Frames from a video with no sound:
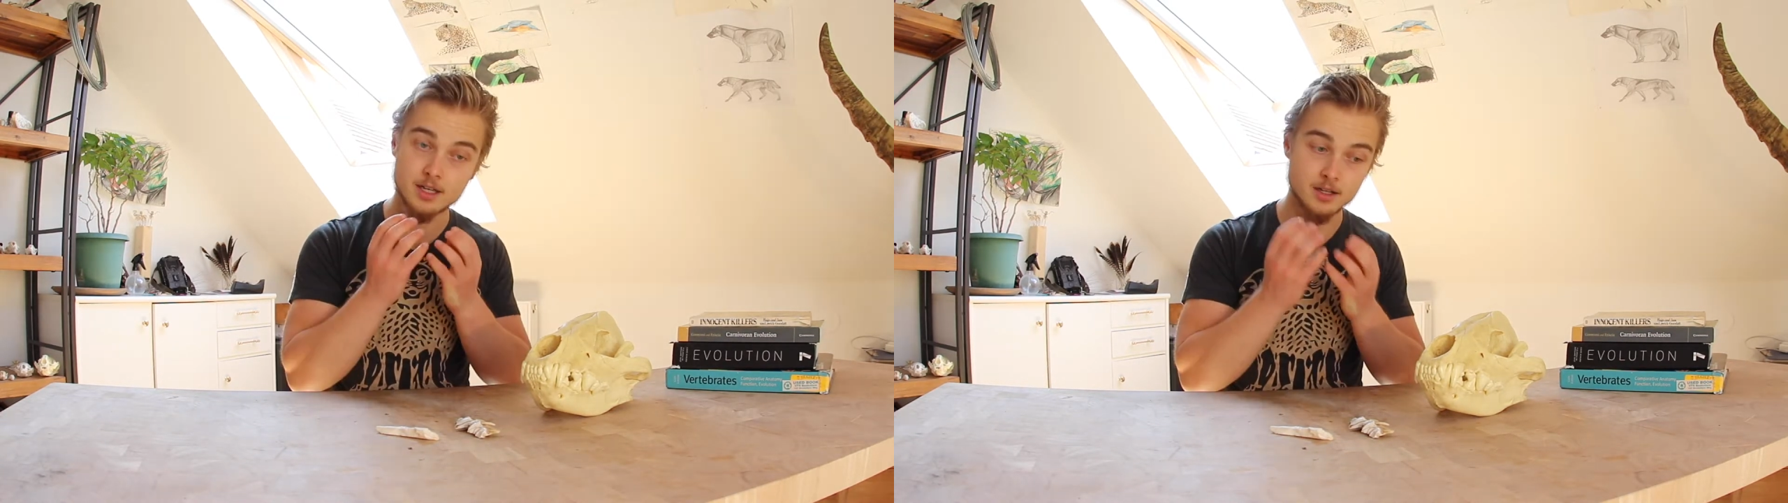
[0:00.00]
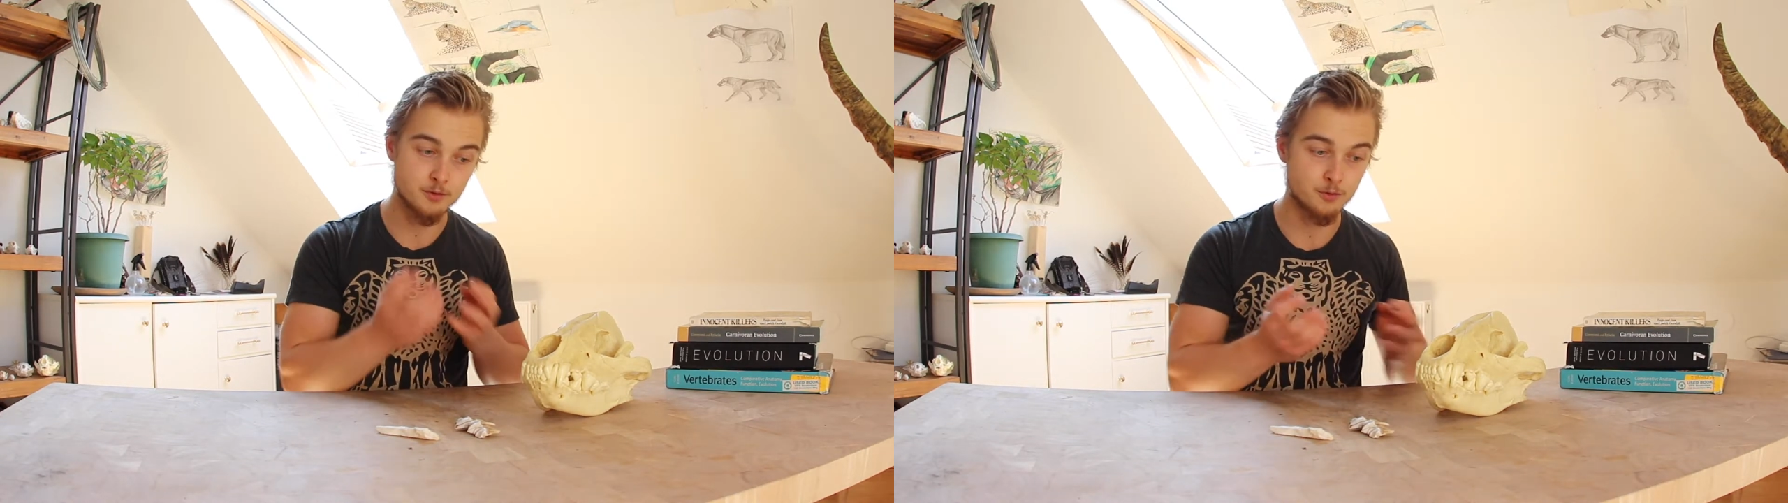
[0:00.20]

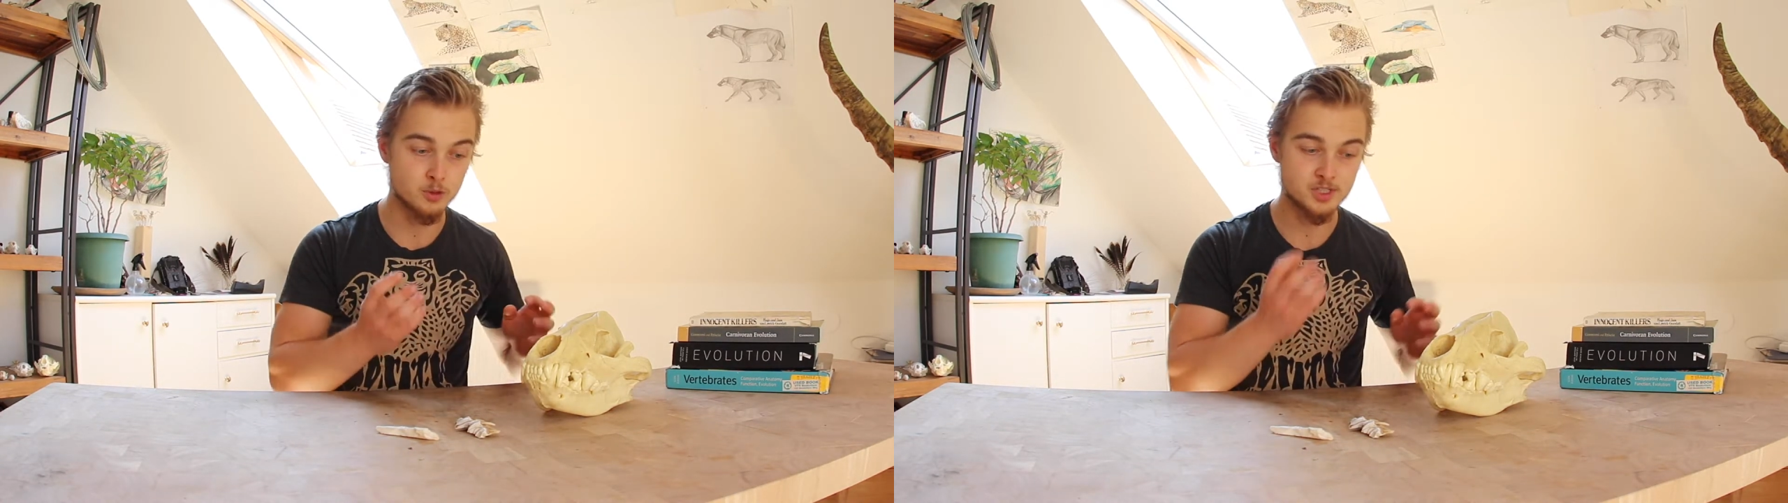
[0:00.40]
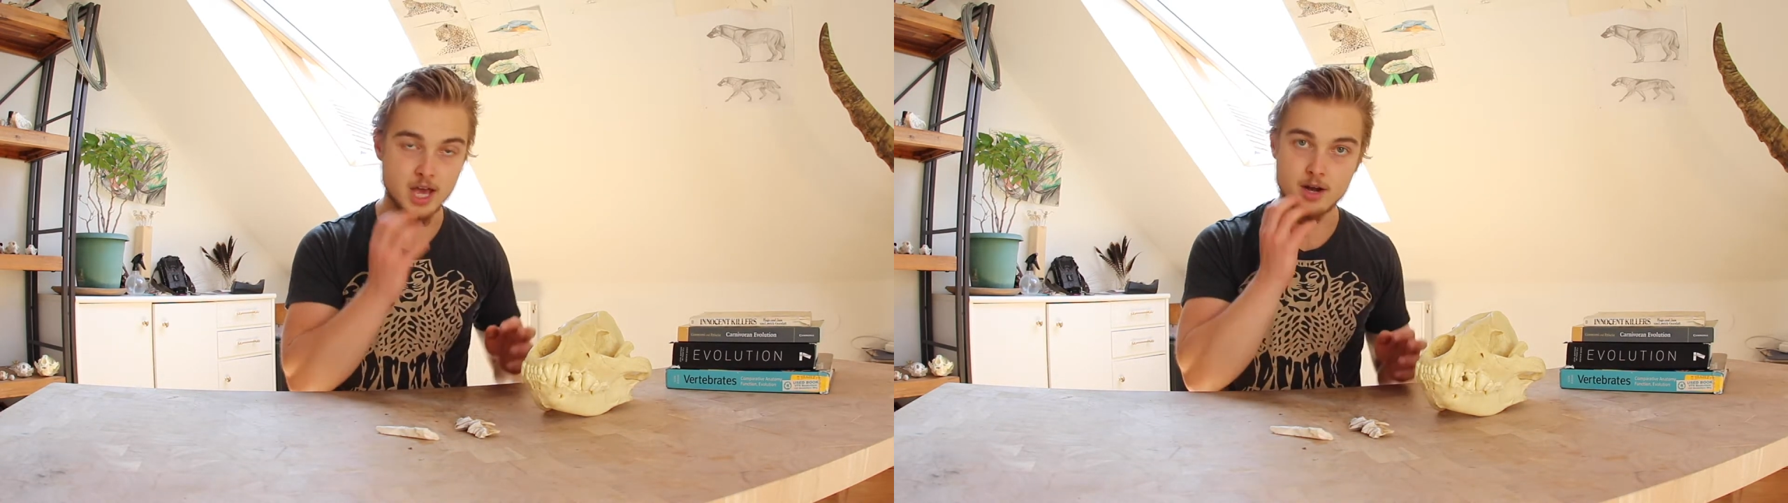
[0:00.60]
a
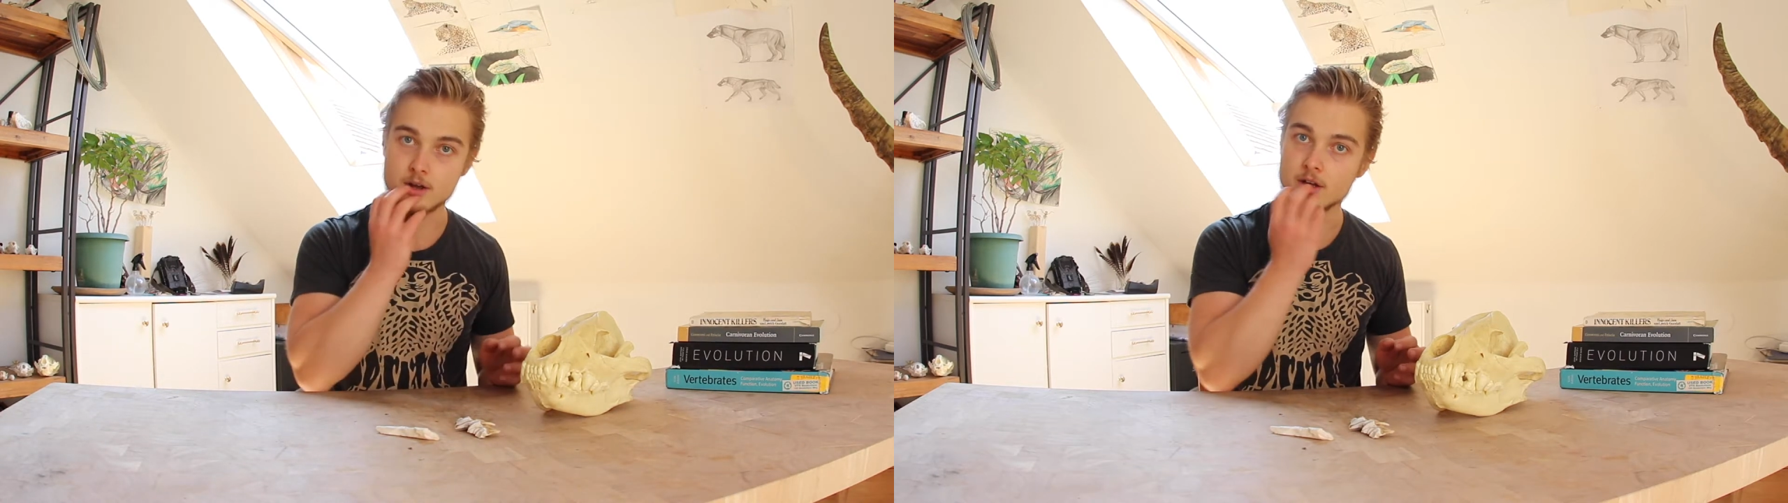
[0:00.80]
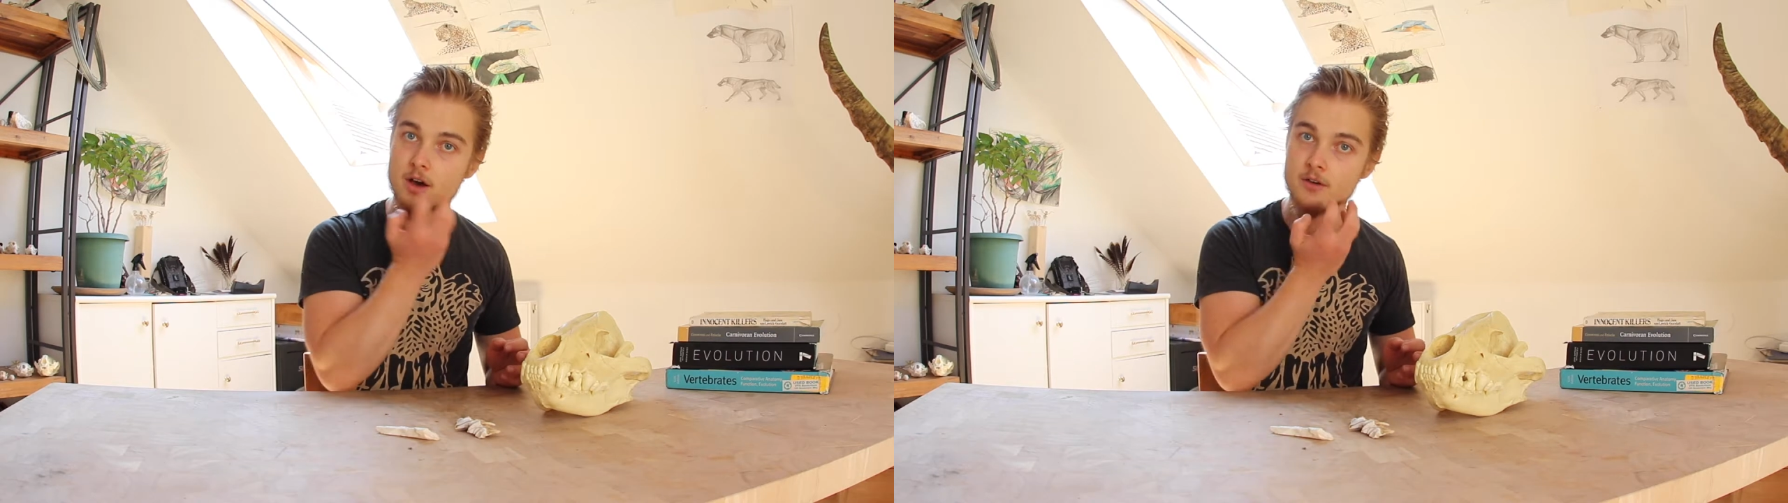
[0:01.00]
full set
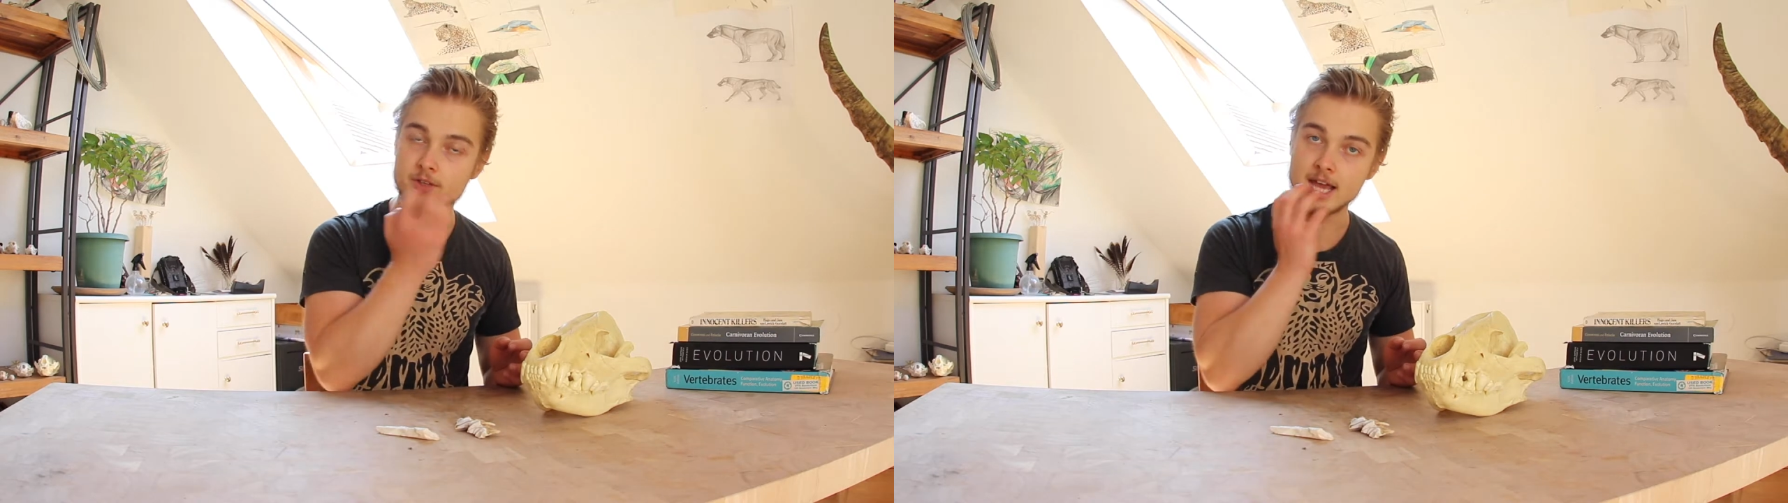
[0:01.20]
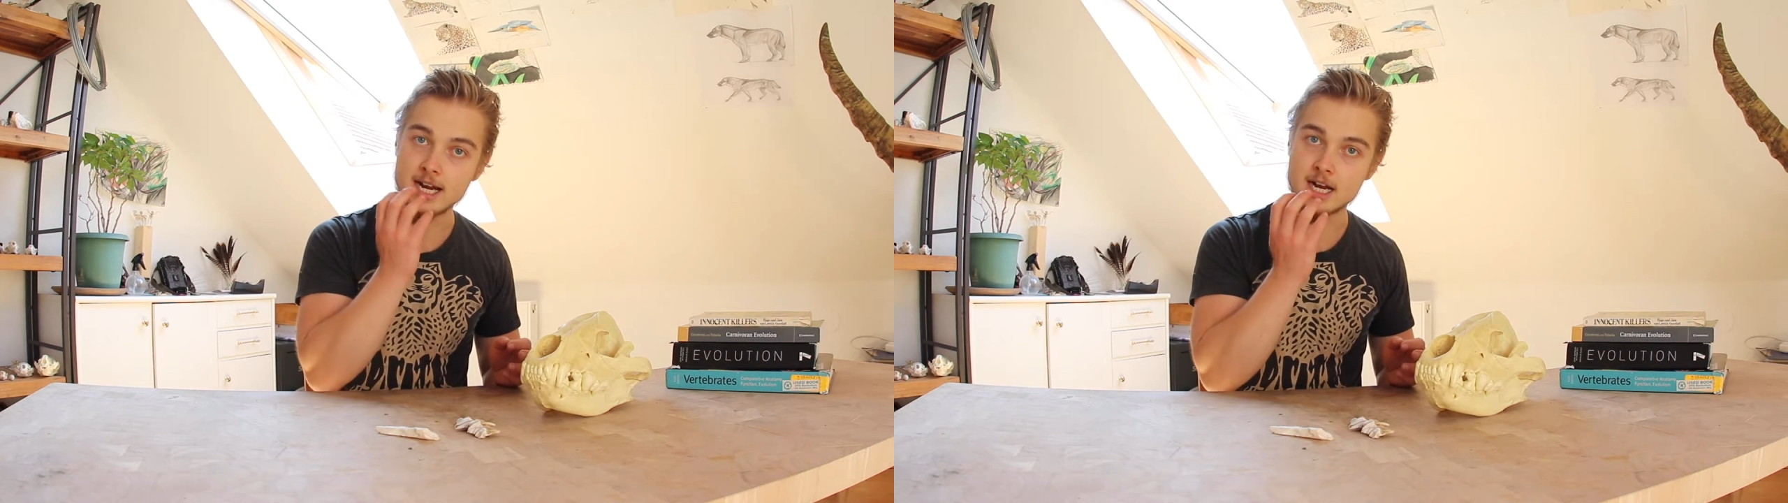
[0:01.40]
of,
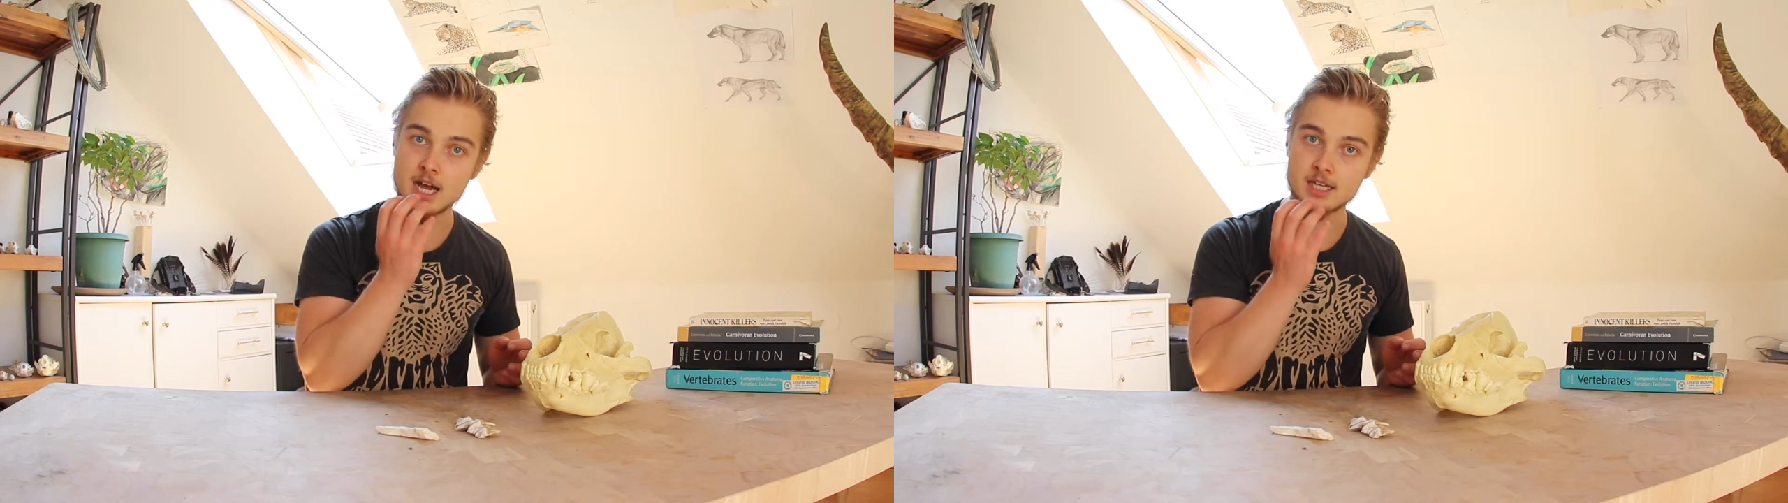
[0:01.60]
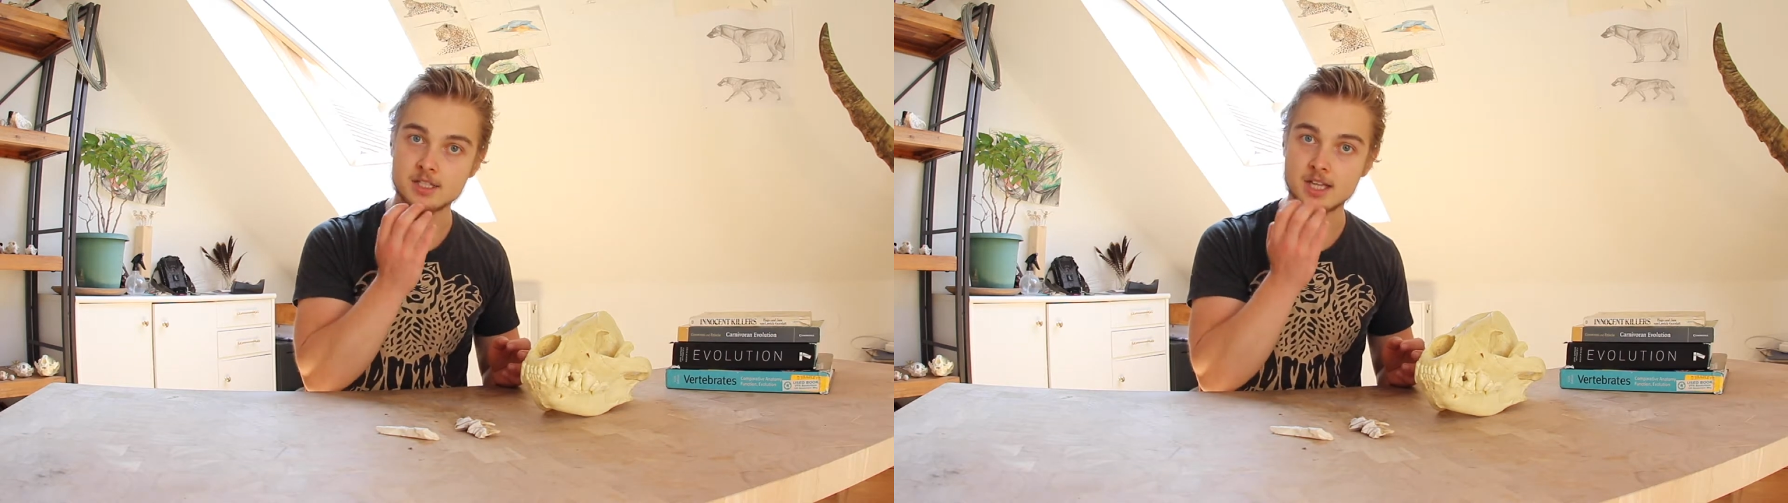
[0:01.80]
of
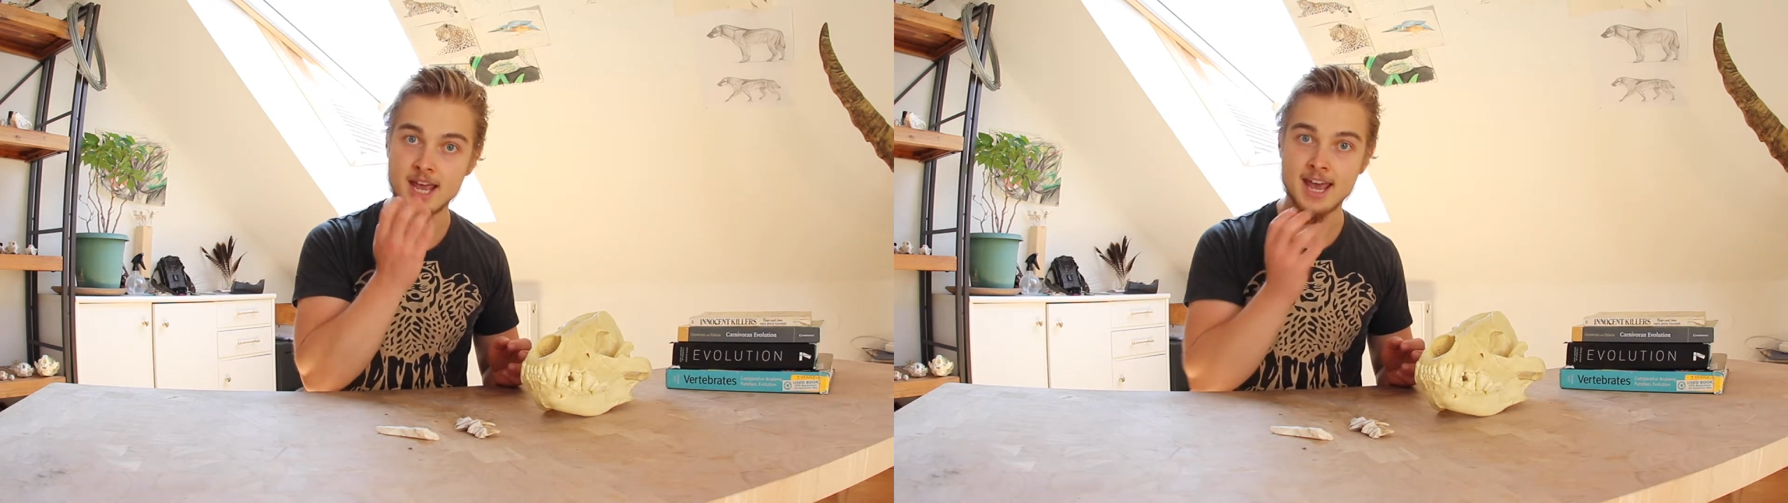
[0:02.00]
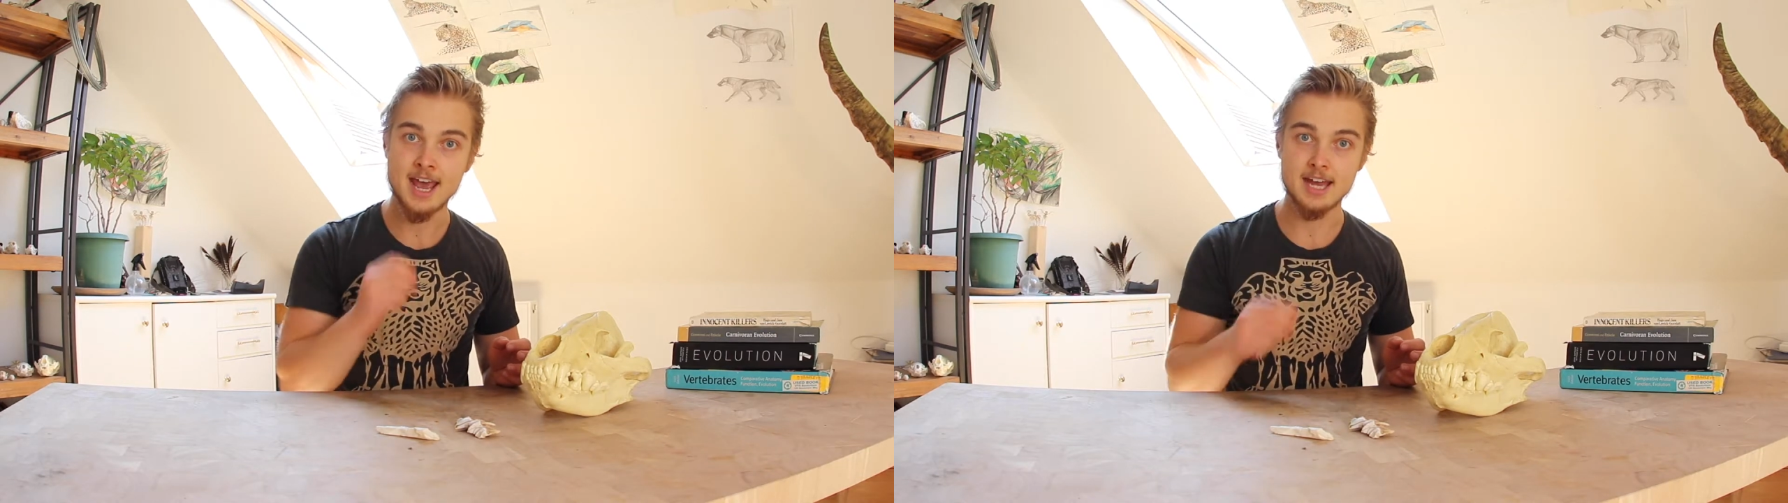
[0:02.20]
canines